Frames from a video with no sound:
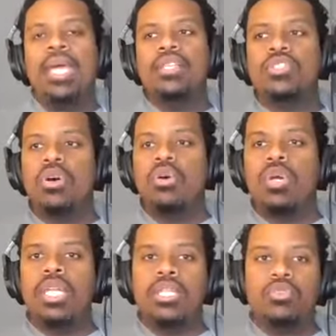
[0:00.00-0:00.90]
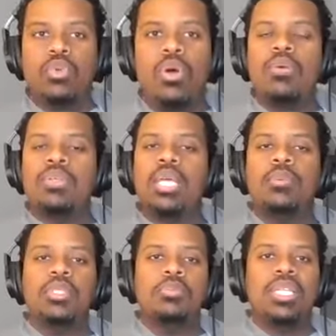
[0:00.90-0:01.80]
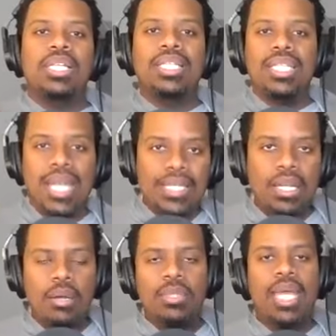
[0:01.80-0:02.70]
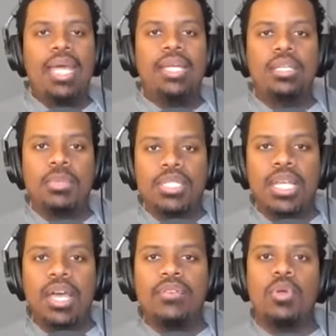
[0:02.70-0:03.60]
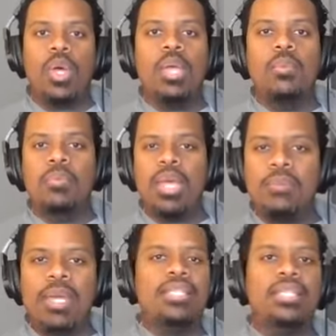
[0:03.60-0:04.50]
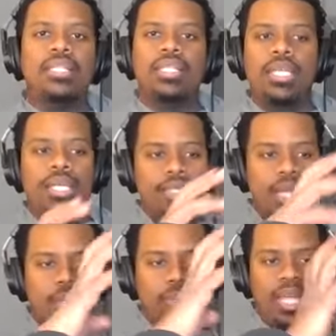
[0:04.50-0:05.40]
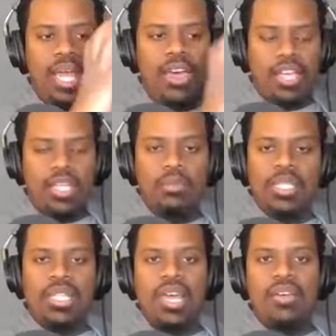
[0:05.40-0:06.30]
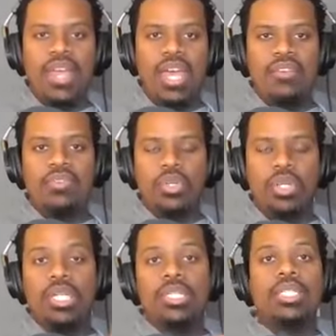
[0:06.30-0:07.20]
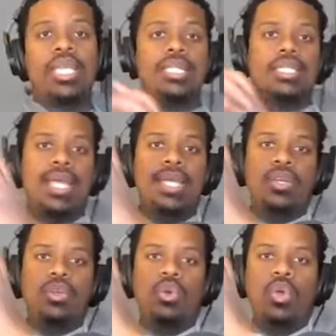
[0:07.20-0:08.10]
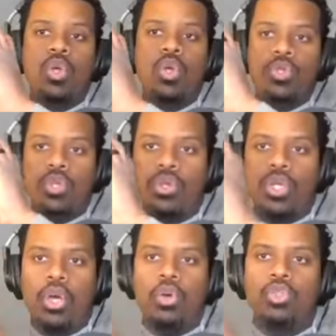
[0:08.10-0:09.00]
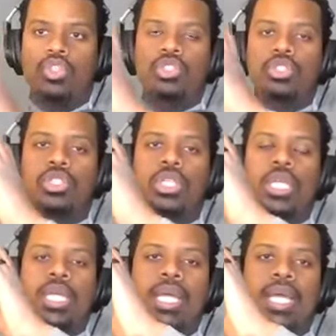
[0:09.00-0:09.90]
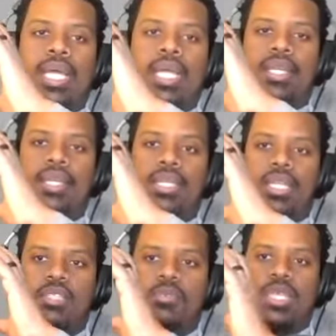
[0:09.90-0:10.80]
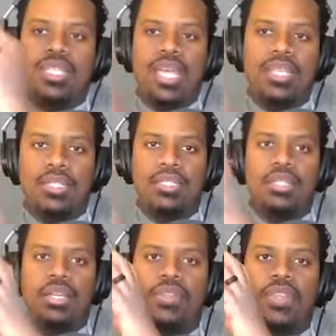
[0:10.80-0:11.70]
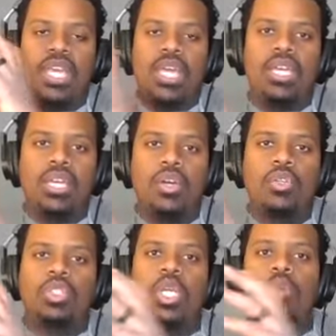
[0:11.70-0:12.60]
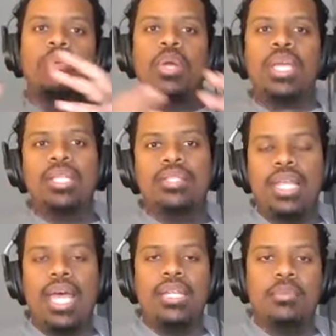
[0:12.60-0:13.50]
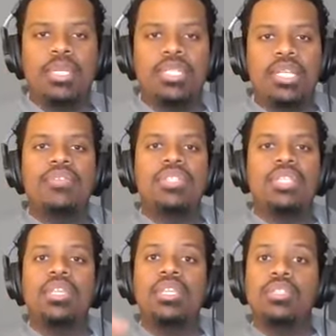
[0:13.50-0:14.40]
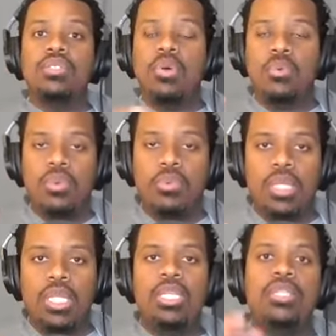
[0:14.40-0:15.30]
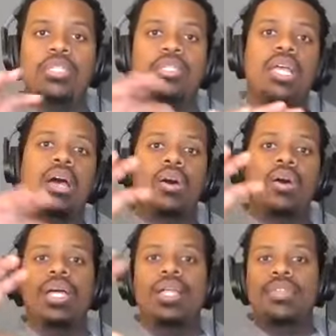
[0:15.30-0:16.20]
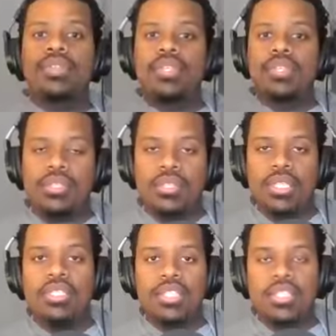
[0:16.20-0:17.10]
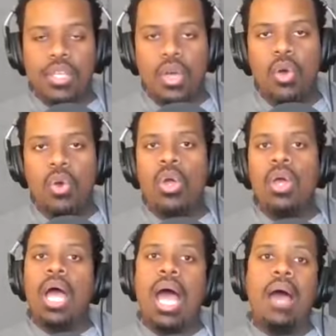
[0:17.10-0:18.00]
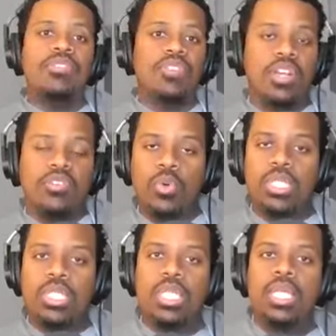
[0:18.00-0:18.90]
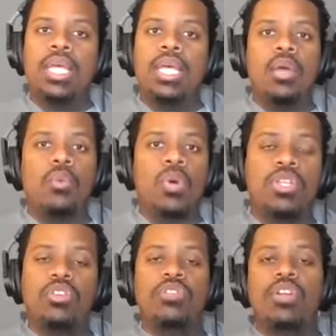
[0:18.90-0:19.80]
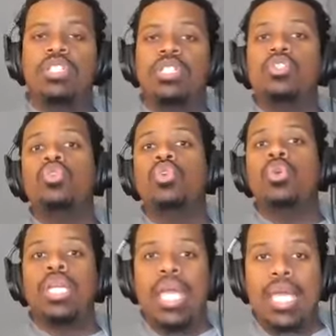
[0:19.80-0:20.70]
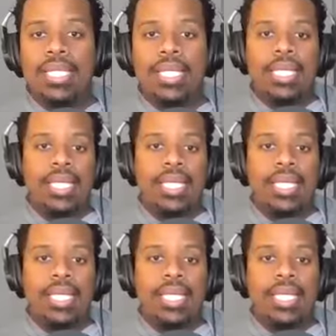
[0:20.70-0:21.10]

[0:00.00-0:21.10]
And so in this role, I was able to be a liaison with the academic staff. So basically taking what the academic staff had for us and then taking the culture and the expectation of the head coach and bringing it to the academic staff and saying, this is what we need. This is how these things go. I was very fortunate at one university to create